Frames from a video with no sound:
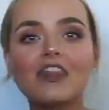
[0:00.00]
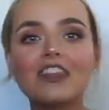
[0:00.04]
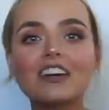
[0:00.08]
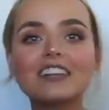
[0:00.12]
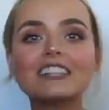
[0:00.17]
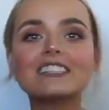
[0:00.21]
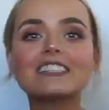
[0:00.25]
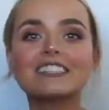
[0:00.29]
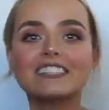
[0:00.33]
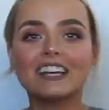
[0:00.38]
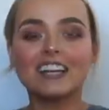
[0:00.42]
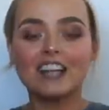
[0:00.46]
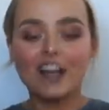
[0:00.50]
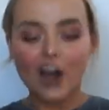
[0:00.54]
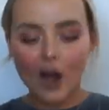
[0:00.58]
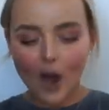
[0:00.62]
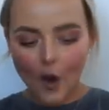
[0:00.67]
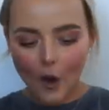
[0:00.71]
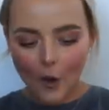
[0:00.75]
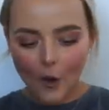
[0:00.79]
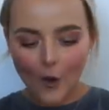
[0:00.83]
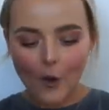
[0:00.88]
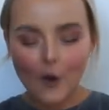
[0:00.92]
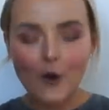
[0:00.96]
They sent
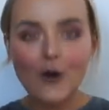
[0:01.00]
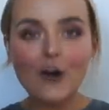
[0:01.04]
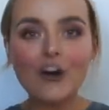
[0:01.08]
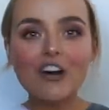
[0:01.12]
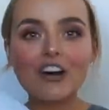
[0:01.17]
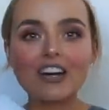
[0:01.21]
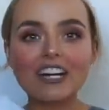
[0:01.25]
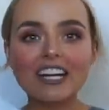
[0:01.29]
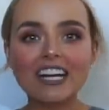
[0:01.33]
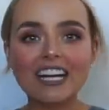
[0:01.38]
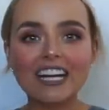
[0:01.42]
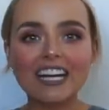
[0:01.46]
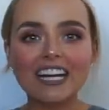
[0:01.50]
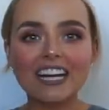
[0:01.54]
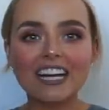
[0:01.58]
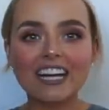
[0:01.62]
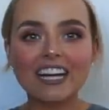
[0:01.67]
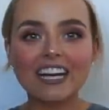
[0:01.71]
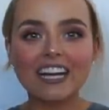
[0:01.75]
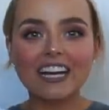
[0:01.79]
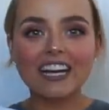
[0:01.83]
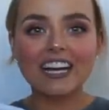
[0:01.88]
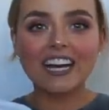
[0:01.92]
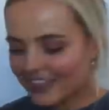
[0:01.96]
a
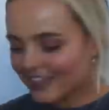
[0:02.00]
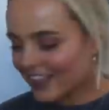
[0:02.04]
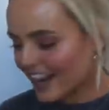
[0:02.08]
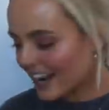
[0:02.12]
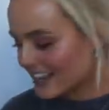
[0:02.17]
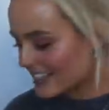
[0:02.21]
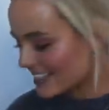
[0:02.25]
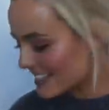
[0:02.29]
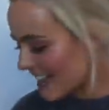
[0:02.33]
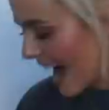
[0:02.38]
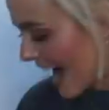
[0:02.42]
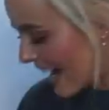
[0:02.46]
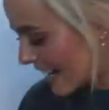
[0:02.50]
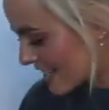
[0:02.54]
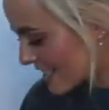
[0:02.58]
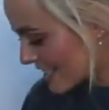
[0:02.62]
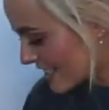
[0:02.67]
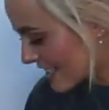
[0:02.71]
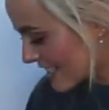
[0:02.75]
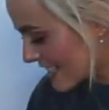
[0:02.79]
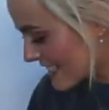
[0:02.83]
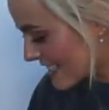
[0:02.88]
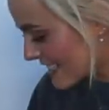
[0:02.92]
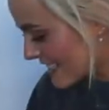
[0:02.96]
hoodie. That is
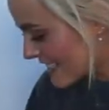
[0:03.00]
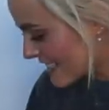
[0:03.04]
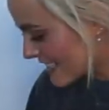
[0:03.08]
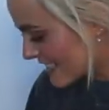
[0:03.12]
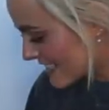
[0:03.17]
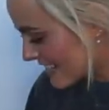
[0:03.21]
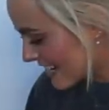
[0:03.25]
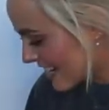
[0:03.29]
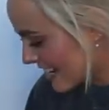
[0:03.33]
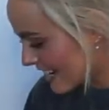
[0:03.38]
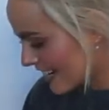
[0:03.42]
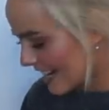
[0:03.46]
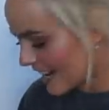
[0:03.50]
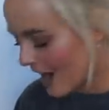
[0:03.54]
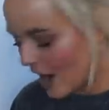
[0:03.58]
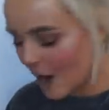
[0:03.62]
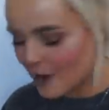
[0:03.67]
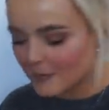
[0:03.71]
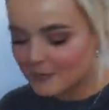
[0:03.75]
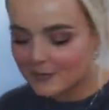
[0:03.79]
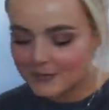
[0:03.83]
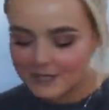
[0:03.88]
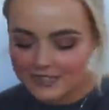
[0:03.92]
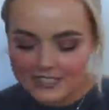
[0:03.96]
actually sick.
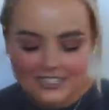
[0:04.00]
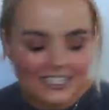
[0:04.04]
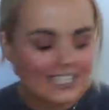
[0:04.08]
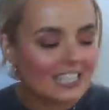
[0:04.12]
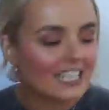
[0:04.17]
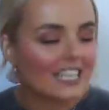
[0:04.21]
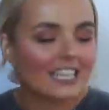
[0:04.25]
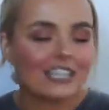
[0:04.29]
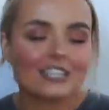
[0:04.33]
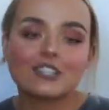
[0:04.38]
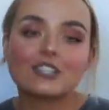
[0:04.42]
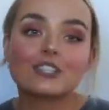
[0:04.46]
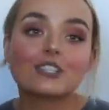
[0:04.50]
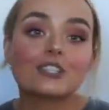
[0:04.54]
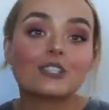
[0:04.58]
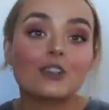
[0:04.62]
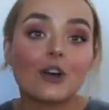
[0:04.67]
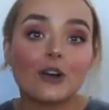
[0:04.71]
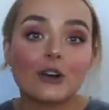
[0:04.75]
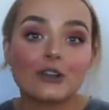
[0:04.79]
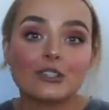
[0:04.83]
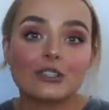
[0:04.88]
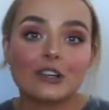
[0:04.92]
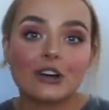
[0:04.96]
I'm gonna get this so
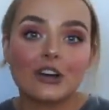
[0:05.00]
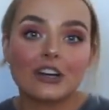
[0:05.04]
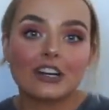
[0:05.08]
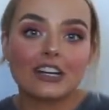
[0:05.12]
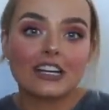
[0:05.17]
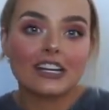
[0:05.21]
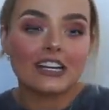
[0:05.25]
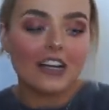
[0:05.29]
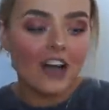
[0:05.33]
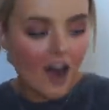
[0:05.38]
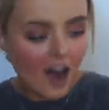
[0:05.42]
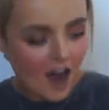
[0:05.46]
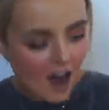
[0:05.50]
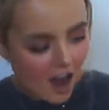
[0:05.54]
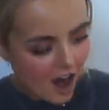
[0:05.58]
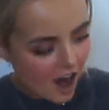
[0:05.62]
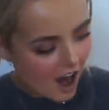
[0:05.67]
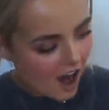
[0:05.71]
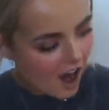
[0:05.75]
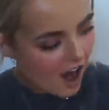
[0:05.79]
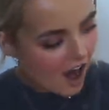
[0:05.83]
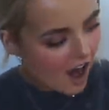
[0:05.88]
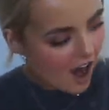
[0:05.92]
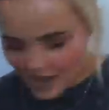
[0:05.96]
dirty.
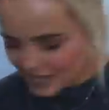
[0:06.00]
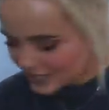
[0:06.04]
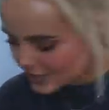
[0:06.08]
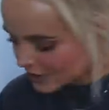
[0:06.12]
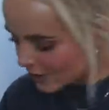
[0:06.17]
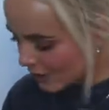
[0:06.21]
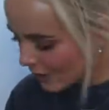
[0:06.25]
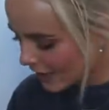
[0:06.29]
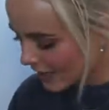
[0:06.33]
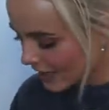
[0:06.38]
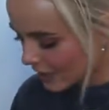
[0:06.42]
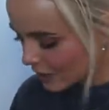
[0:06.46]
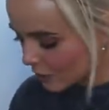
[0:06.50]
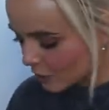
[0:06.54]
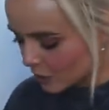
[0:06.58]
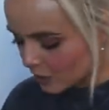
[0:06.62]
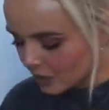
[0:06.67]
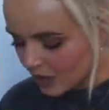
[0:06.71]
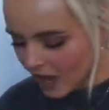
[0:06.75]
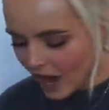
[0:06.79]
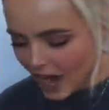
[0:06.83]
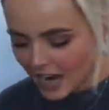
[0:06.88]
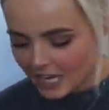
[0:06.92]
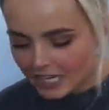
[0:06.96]
It's got like a
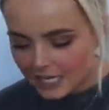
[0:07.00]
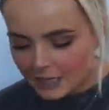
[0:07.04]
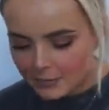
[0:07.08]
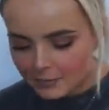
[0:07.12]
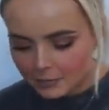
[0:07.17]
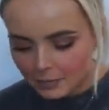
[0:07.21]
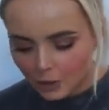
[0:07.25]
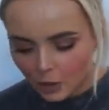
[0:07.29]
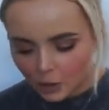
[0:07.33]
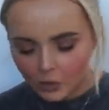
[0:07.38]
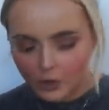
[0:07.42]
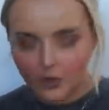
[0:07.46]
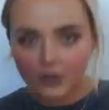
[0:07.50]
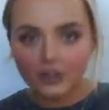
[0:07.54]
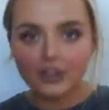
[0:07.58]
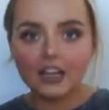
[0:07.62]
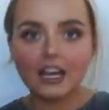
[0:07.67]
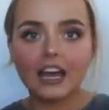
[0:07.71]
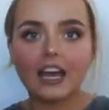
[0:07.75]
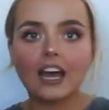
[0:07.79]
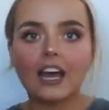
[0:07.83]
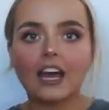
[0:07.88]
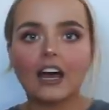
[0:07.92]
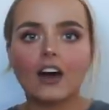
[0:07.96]
little lightning bolt on
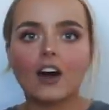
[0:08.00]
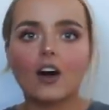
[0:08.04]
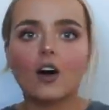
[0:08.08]
there.